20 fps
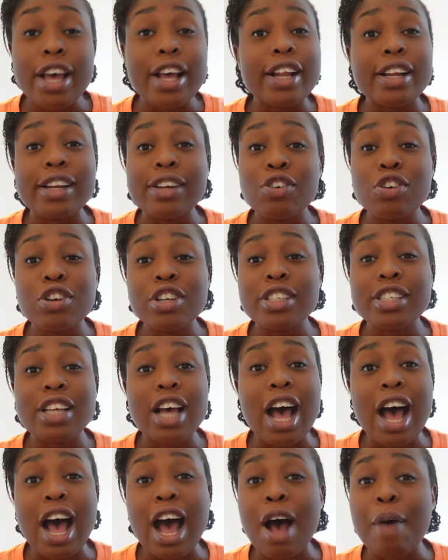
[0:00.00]
those
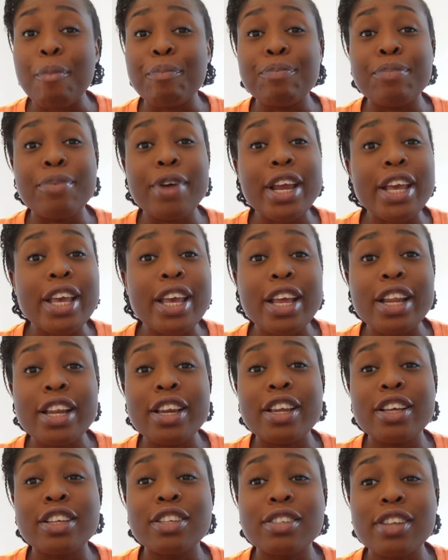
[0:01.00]
are breaking
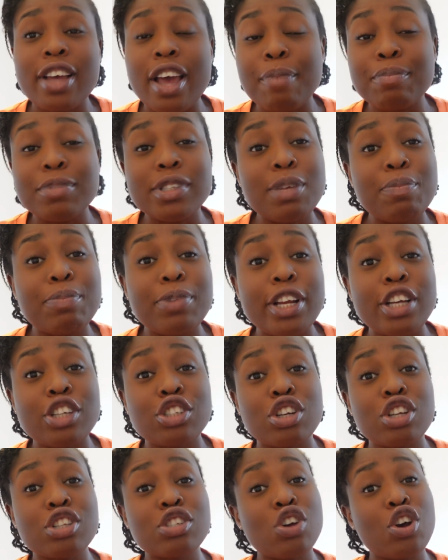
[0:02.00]
these
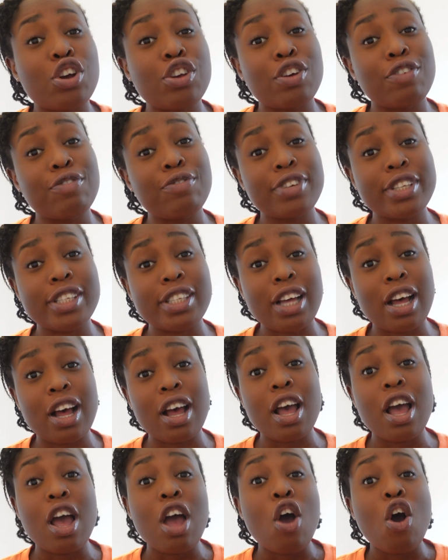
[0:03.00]
stipulations on your visa
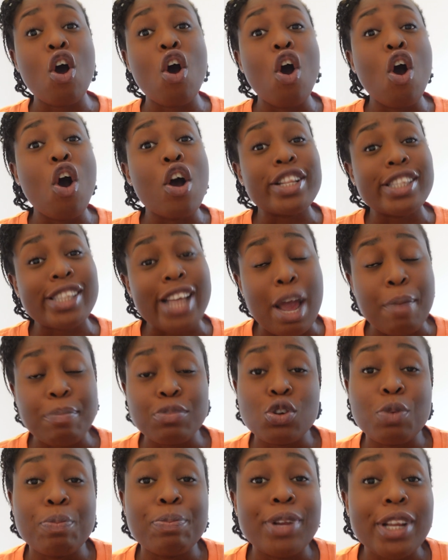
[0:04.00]
type.
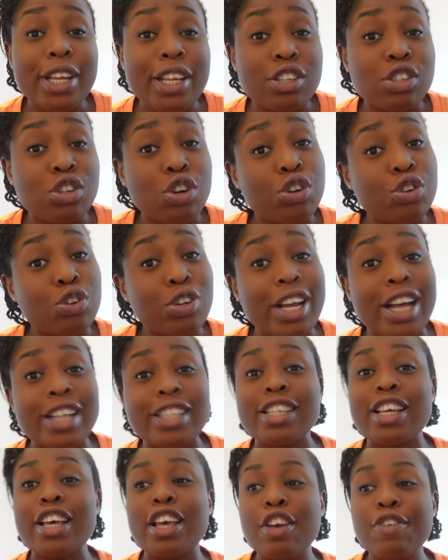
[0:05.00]
So please don't do
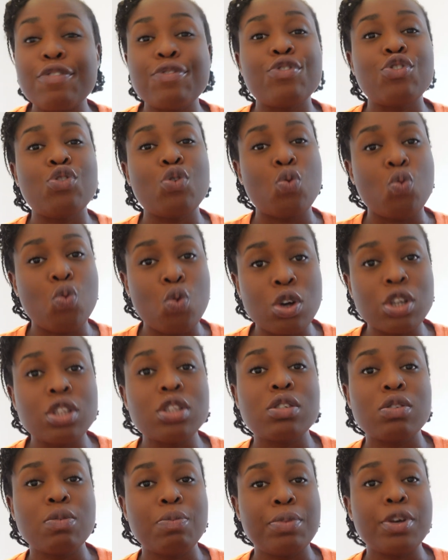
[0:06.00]
that. If you
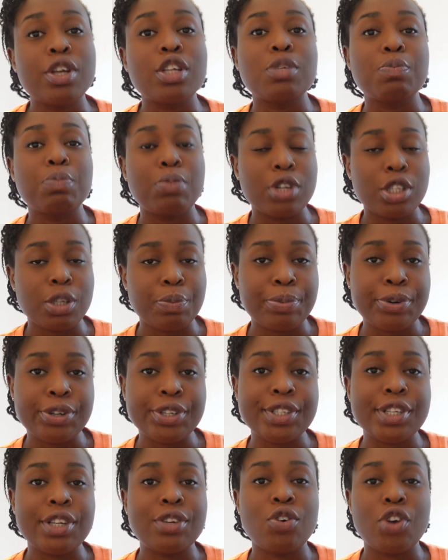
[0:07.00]
want to be a sports
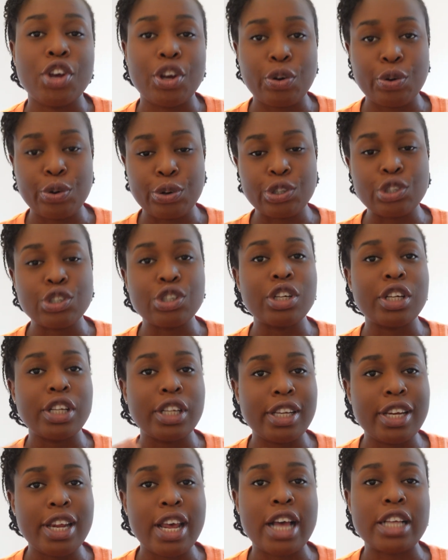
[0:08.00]
person or a coach,
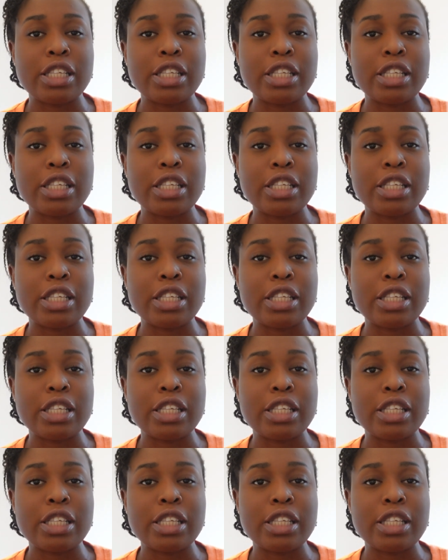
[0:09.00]
there are